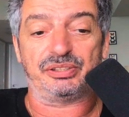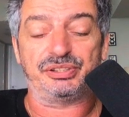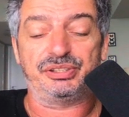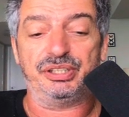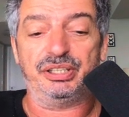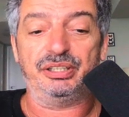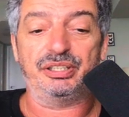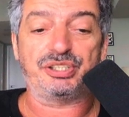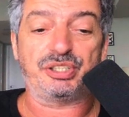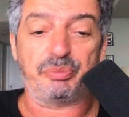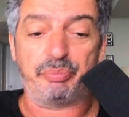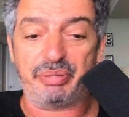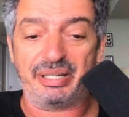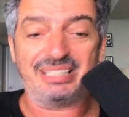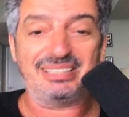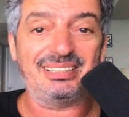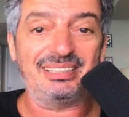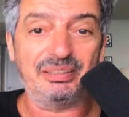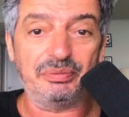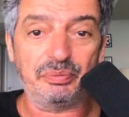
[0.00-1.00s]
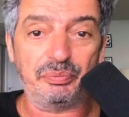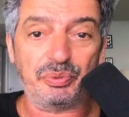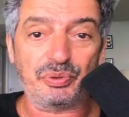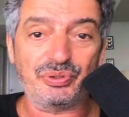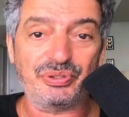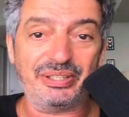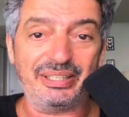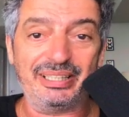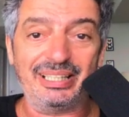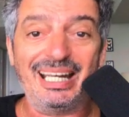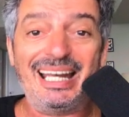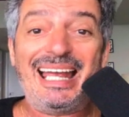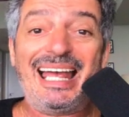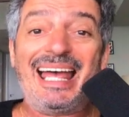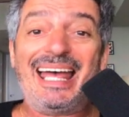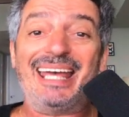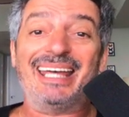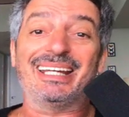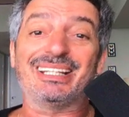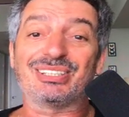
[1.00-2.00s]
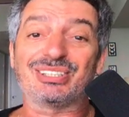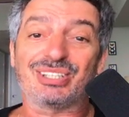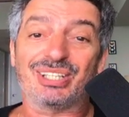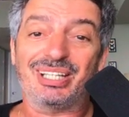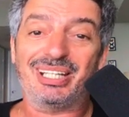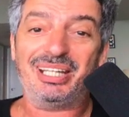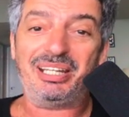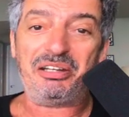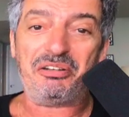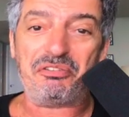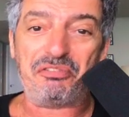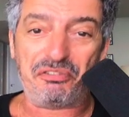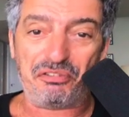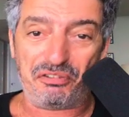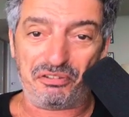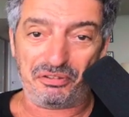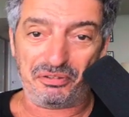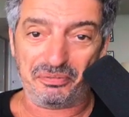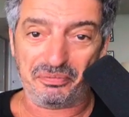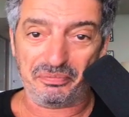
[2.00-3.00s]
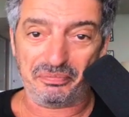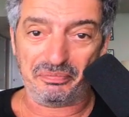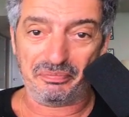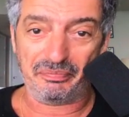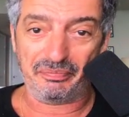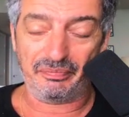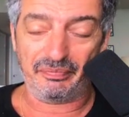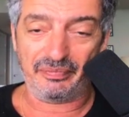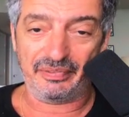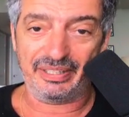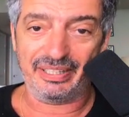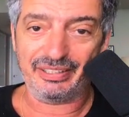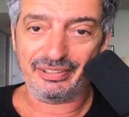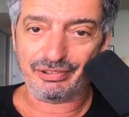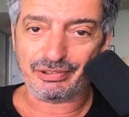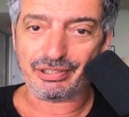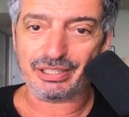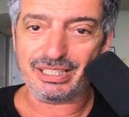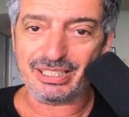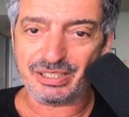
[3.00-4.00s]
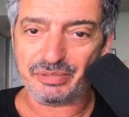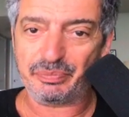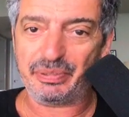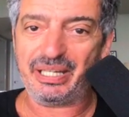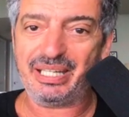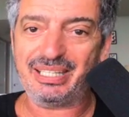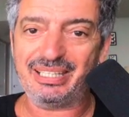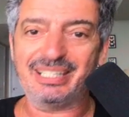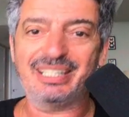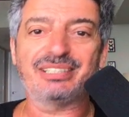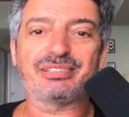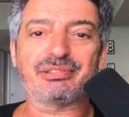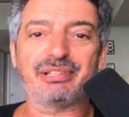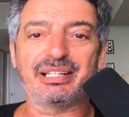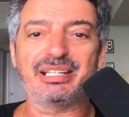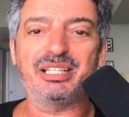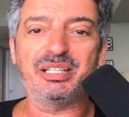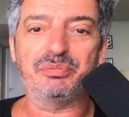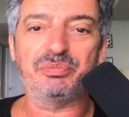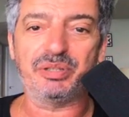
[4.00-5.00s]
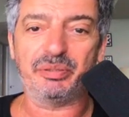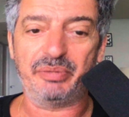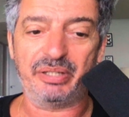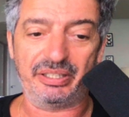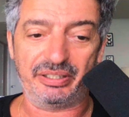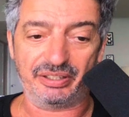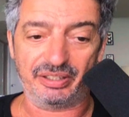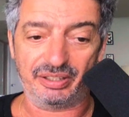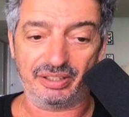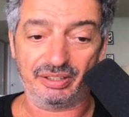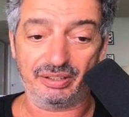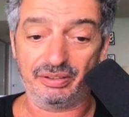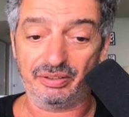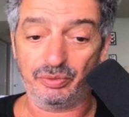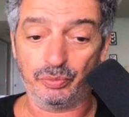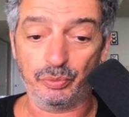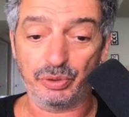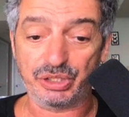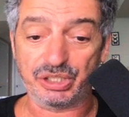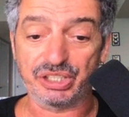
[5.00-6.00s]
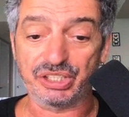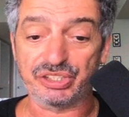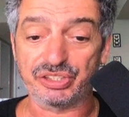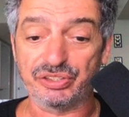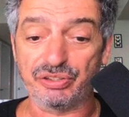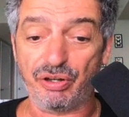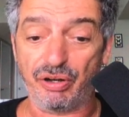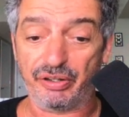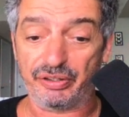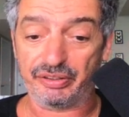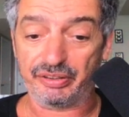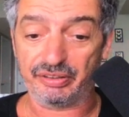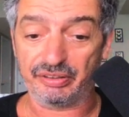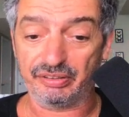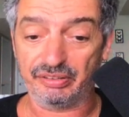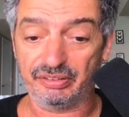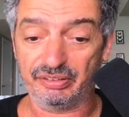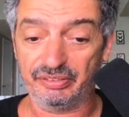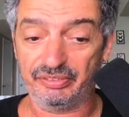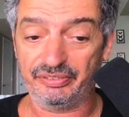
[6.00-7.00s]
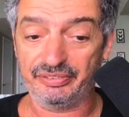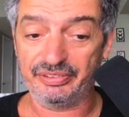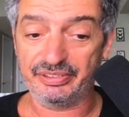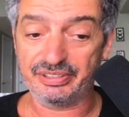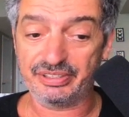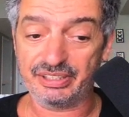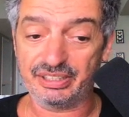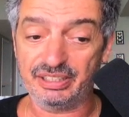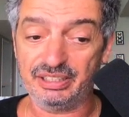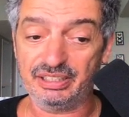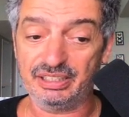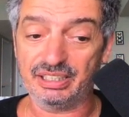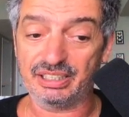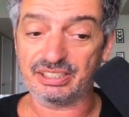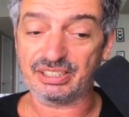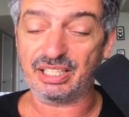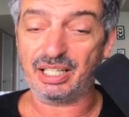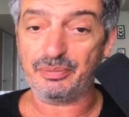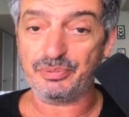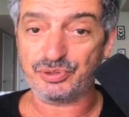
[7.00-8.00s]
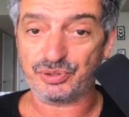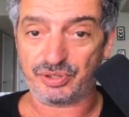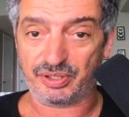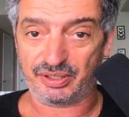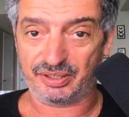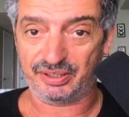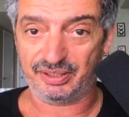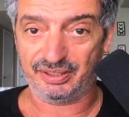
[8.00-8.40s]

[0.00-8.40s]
signature passing to the percent as if increase pay is already implemented, which is not. See, it's abstract.